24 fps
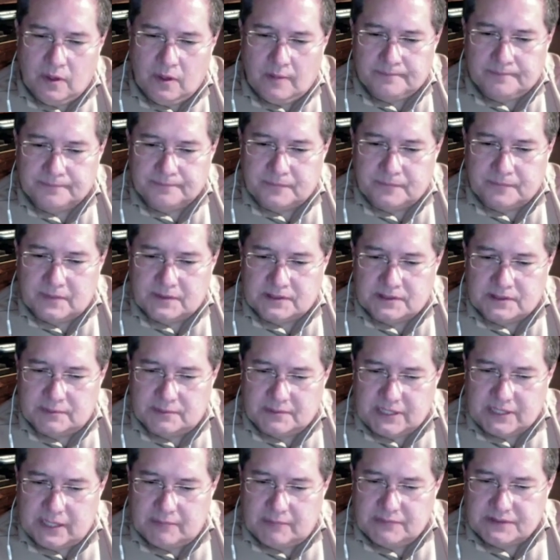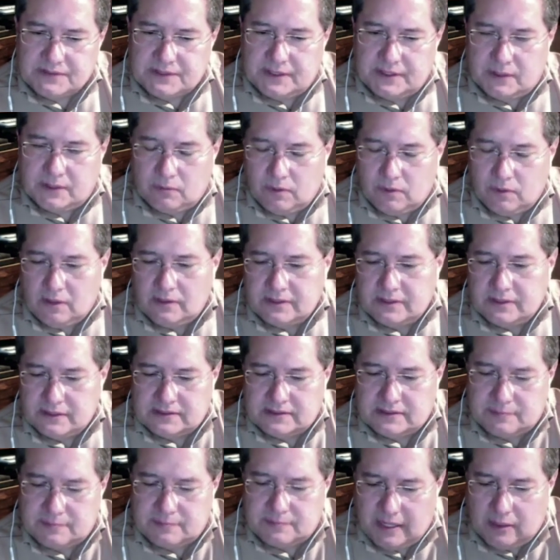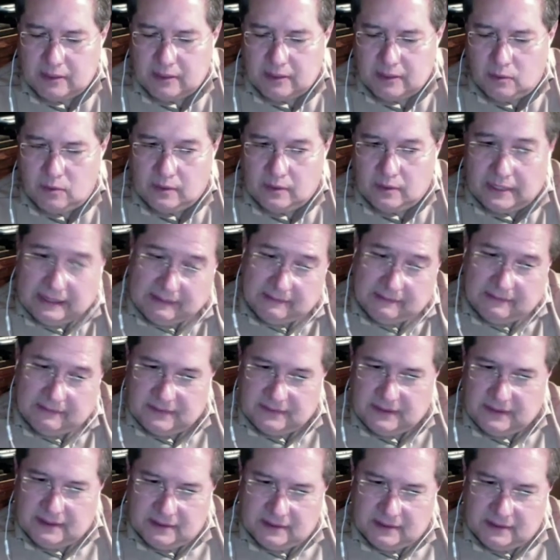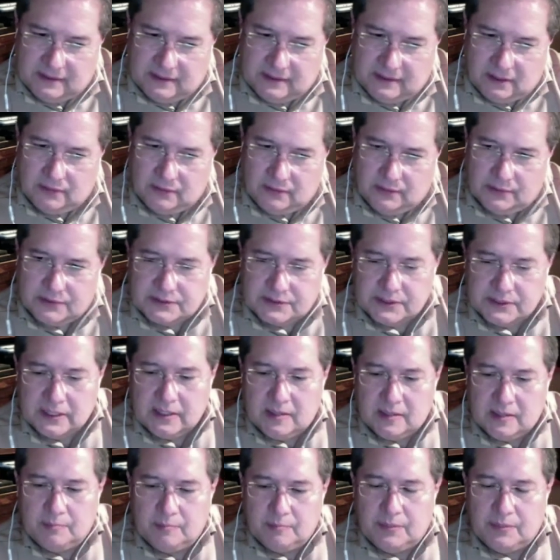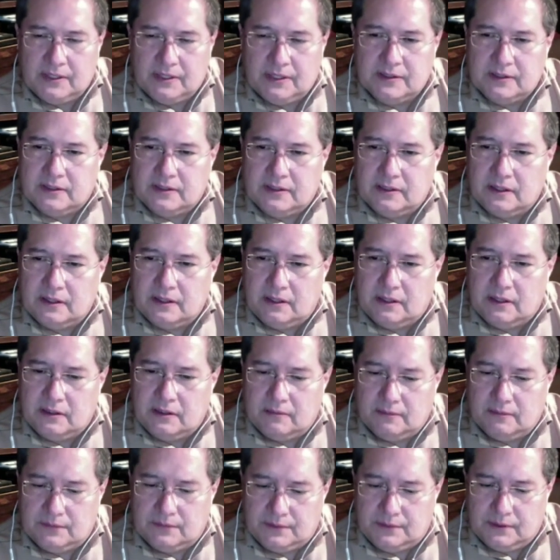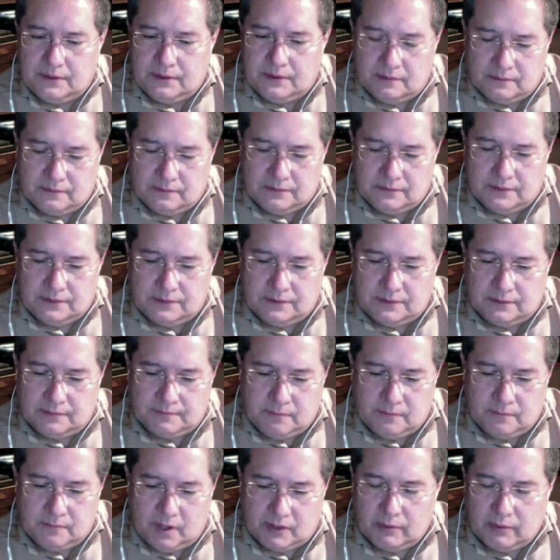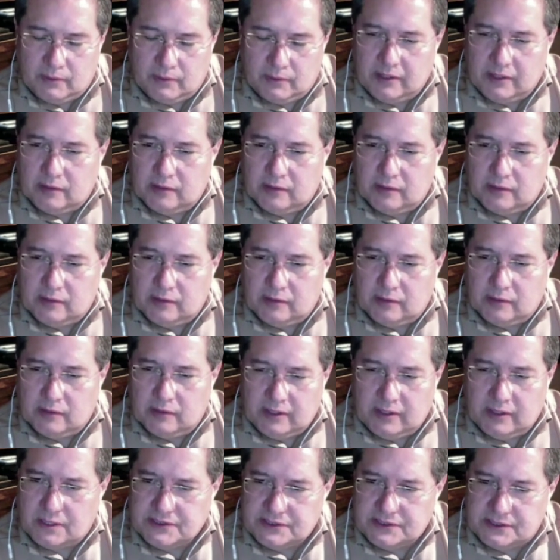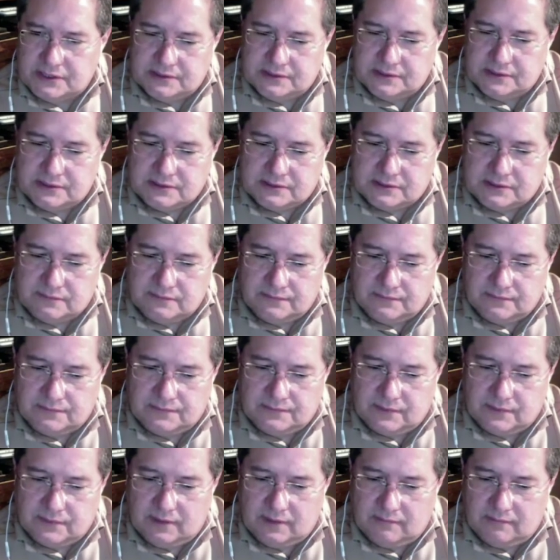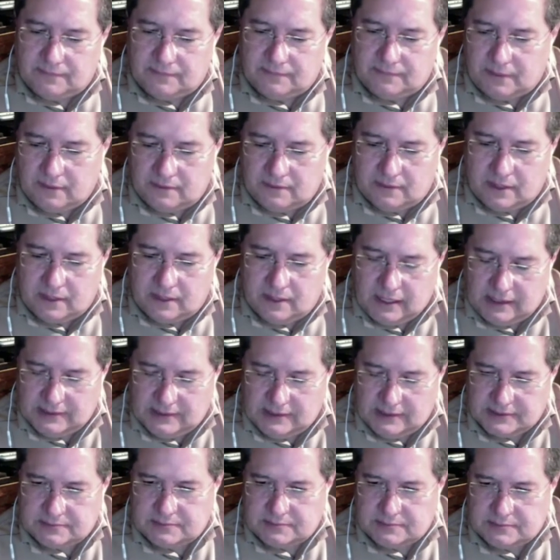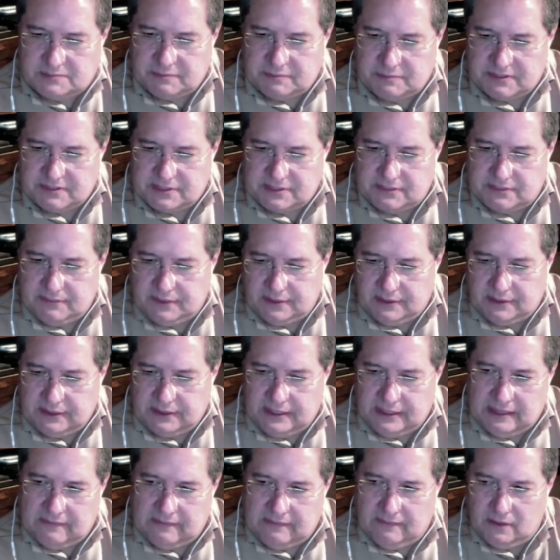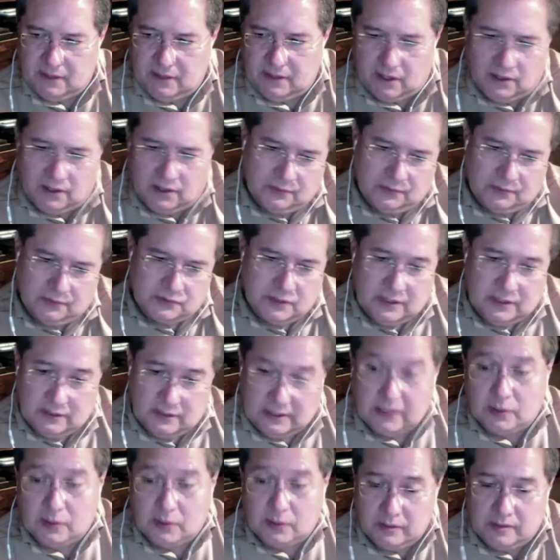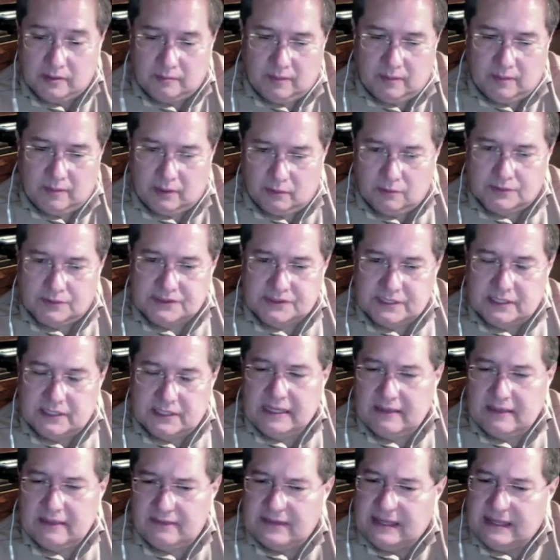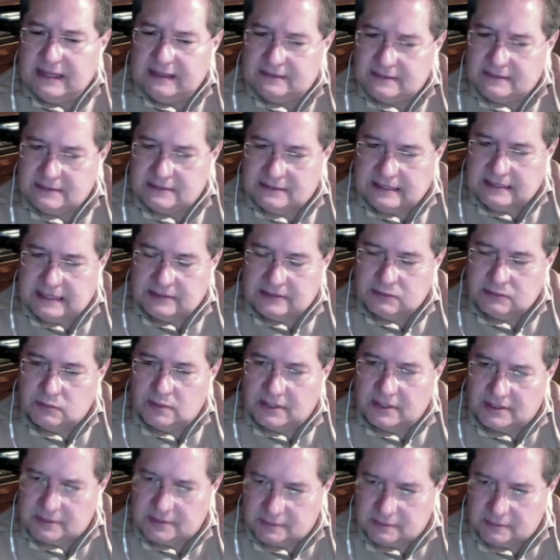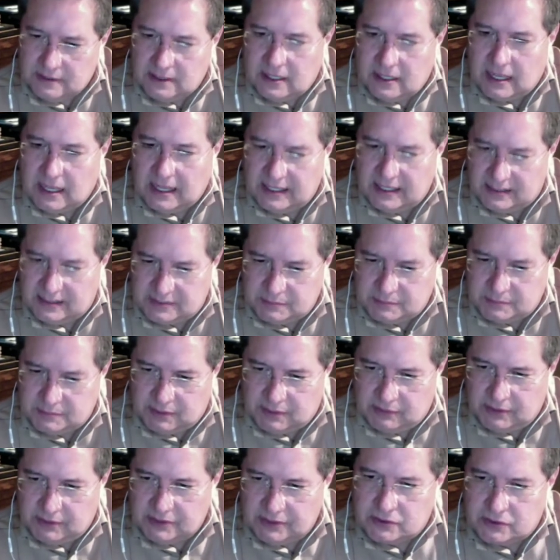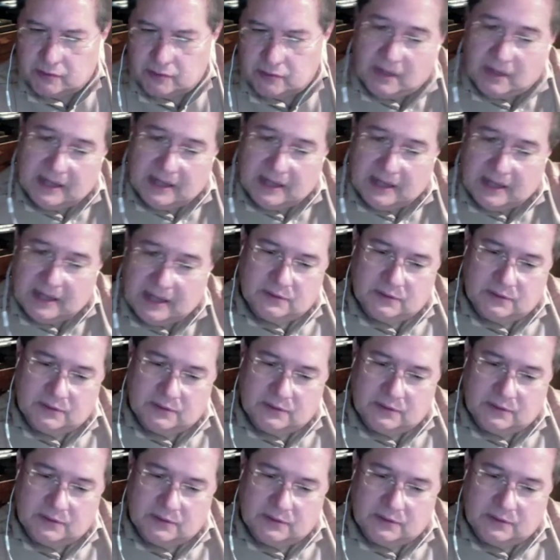sometimes think, well, it's Michael and then others, but the moderator would ask questions of us specifically, and then others, including Michael, would say, "Yeah, that's what I experienced," or mine was